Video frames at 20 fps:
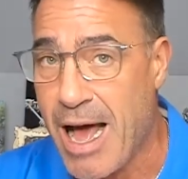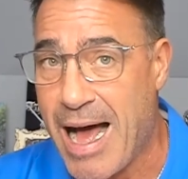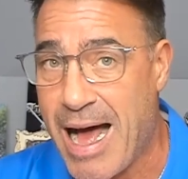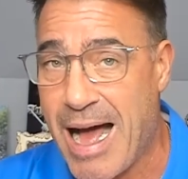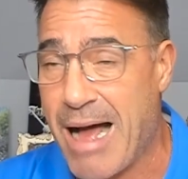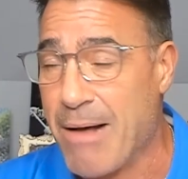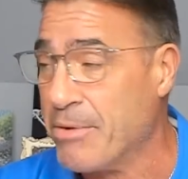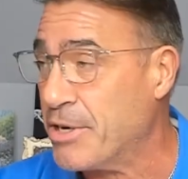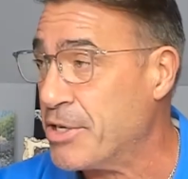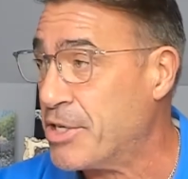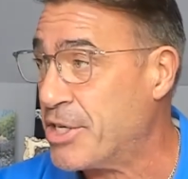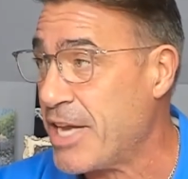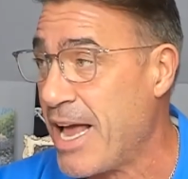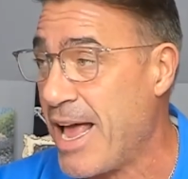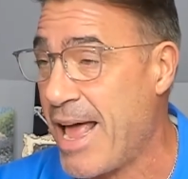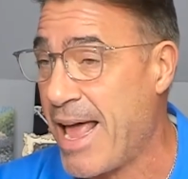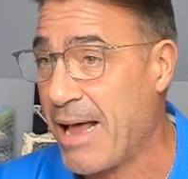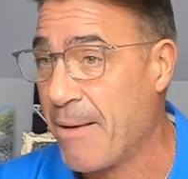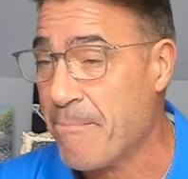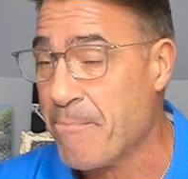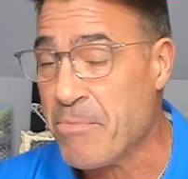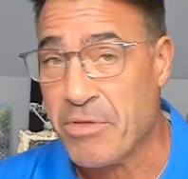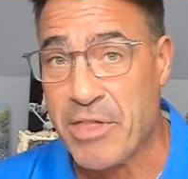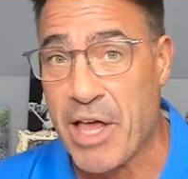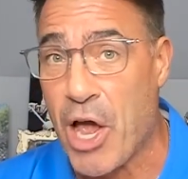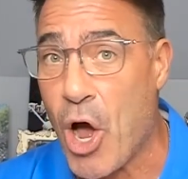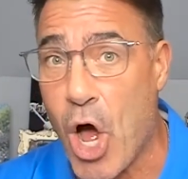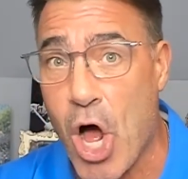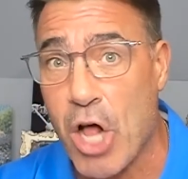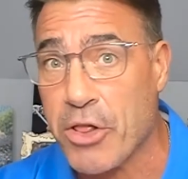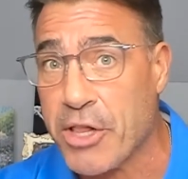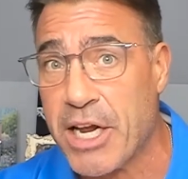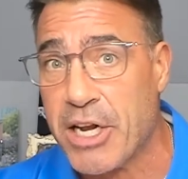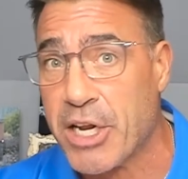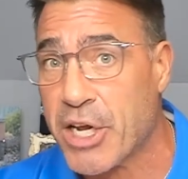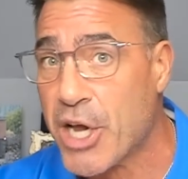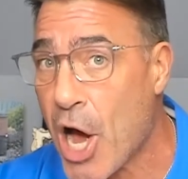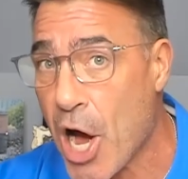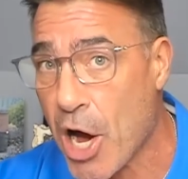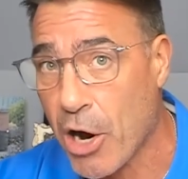I'm just saying they all need
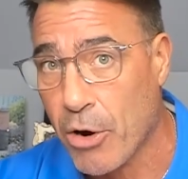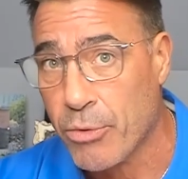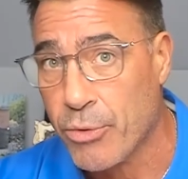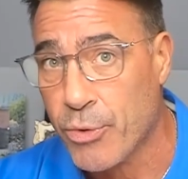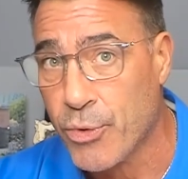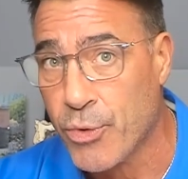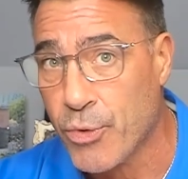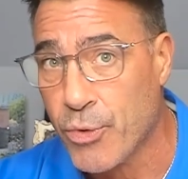to go.